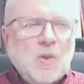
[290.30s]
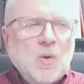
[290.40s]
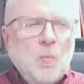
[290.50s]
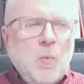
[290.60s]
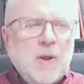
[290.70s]

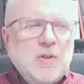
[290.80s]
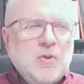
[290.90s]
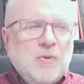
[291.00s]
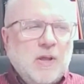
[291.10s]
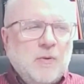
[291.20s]
when
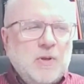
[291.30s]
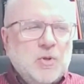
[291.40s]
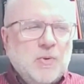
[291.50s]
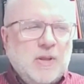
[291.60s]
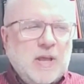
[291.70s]

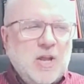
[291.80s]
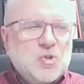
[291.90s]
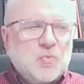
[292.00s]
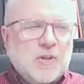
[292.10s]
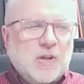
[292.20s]
you
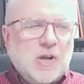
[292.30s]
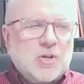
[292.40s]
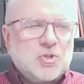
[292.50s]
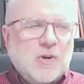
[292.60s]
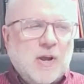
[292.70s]
engage with a
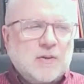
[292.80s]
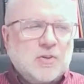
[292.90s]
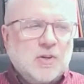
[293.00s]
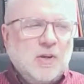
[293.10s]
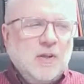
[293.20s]

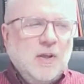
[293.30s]
contractor,